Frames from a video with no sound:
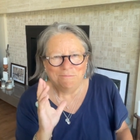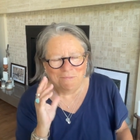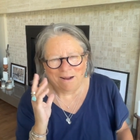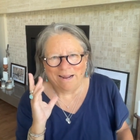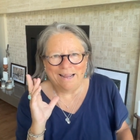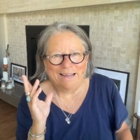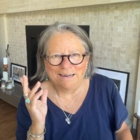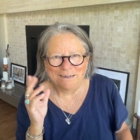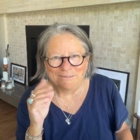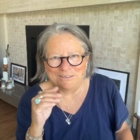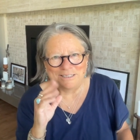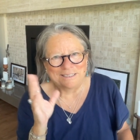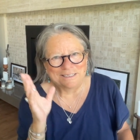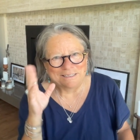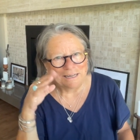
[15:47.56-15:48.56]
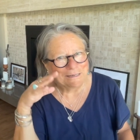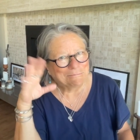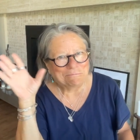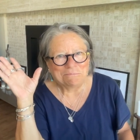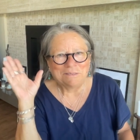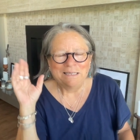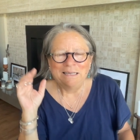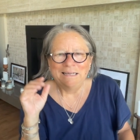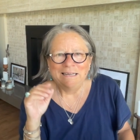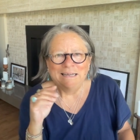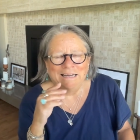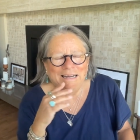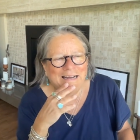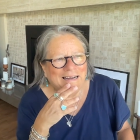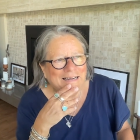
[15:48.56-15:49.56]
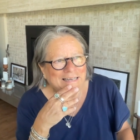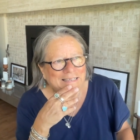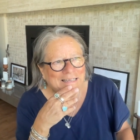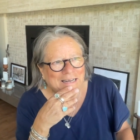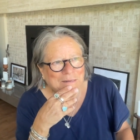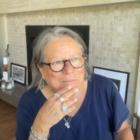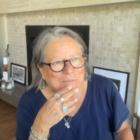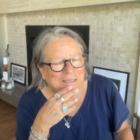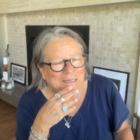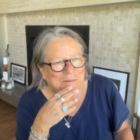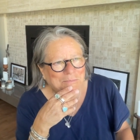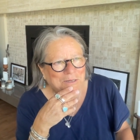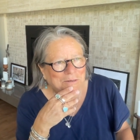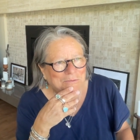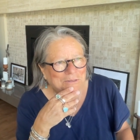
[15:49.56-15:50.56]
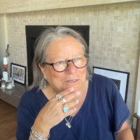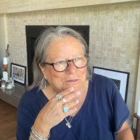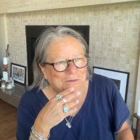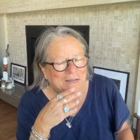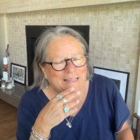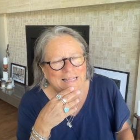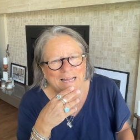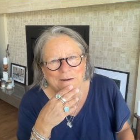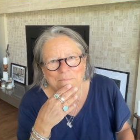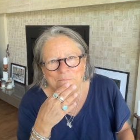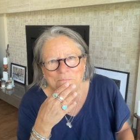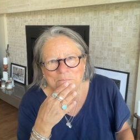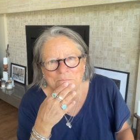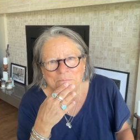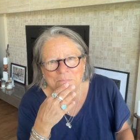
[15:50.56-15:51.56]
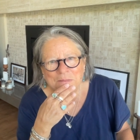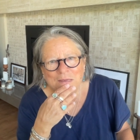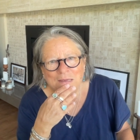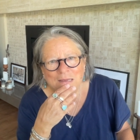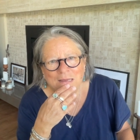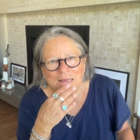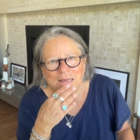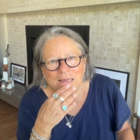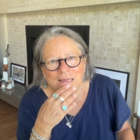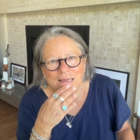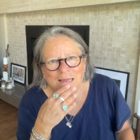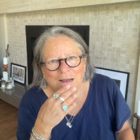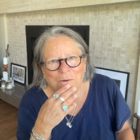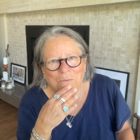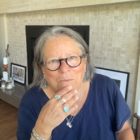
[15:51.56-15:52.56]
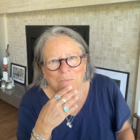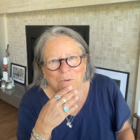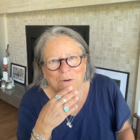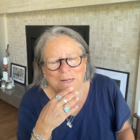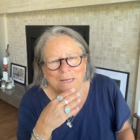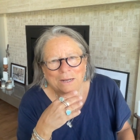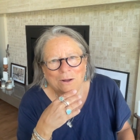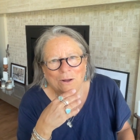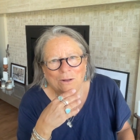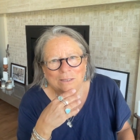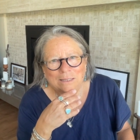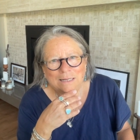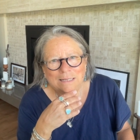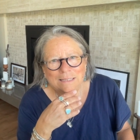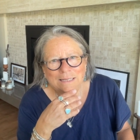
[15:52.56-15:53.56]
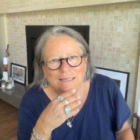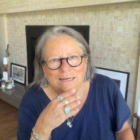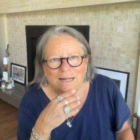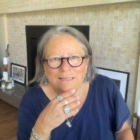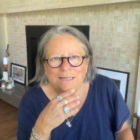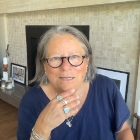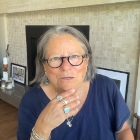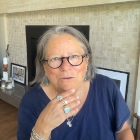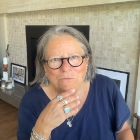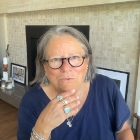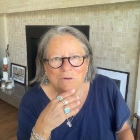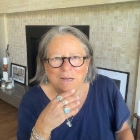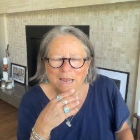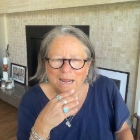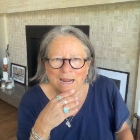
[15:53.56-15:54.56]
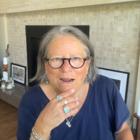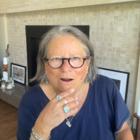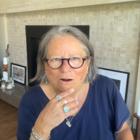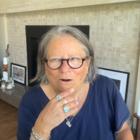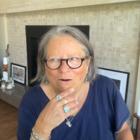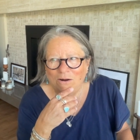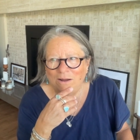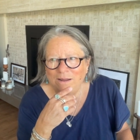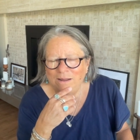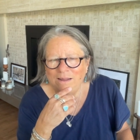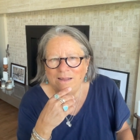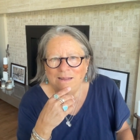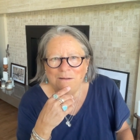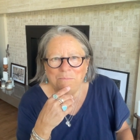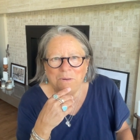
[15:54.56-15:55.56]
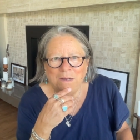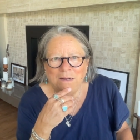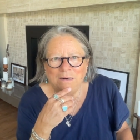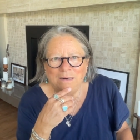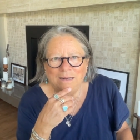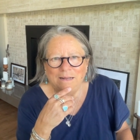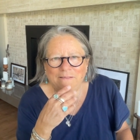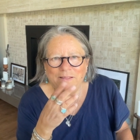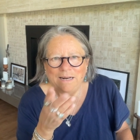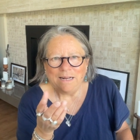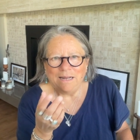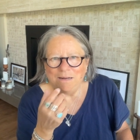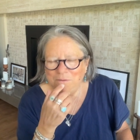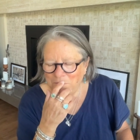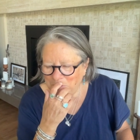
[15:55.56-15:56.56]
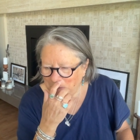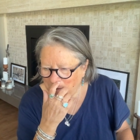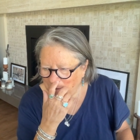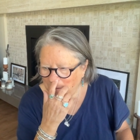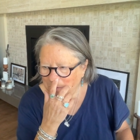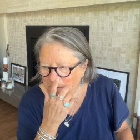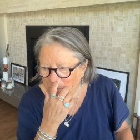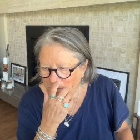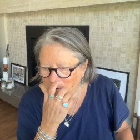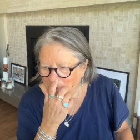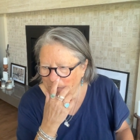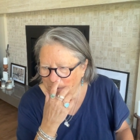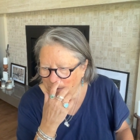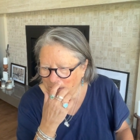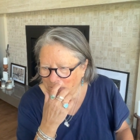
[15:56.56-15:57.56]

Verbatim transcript: in my head. I was just like, I'm, I'm done with you. And then at one point he called and he said, not that you will care, but, and then he uh, quote